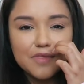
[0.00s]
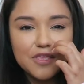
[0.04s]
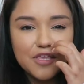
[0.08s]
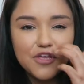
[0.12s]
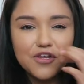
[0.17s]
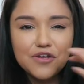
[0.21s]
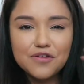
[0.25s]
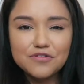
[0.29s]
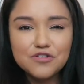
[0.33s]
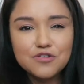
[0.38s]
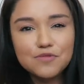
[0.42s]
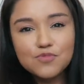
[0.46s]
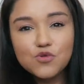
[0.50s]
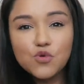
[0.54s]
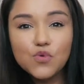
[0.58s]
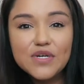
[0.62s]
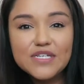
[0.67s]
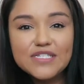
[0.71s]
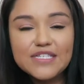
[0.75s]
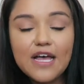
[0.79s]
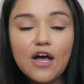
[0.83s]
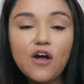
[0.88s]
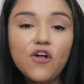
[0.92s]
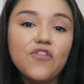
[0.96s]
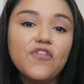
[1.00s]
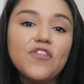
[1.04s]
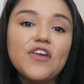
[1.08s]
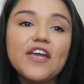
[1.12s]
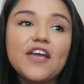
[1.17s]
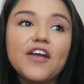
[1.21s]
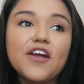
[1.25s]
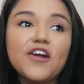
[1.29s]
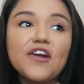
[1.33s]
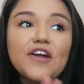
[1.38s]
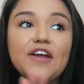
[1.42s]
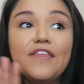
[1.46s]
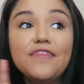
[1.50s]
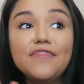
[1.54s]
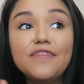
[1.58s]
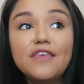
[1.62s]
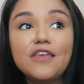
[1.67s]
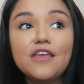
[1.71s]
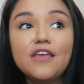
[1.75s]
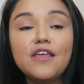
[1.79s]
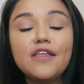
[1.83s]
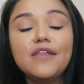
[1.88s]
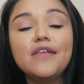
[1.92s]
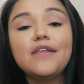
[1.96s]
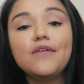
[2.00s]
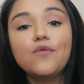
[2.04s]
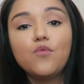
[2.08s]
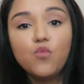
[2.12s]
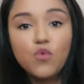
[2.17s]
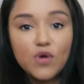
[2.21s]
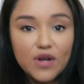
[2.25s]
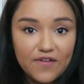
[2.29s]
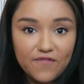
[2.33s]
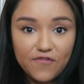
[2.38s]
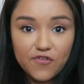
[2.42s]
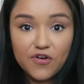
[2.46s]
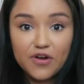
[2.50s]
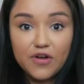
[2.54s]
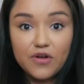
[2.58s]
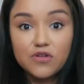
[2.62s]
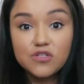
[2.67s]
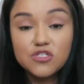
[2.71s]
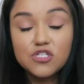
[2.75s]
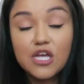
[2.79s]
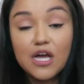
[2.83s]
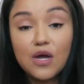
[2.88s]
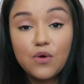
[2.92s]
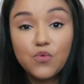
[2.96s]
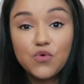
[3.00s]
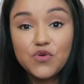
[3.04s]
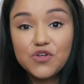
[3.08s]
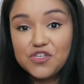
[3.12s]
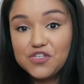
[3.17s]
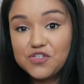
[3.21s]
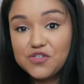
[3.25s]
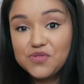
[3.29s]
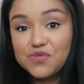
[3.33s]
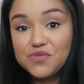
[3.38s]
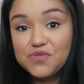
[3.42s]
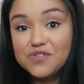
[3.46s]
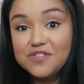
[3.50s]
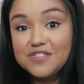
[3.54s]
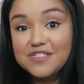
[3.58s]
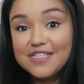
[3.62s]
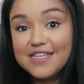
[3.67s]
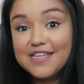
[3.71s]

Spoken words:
you know, some toys out there, and then whatever else I will use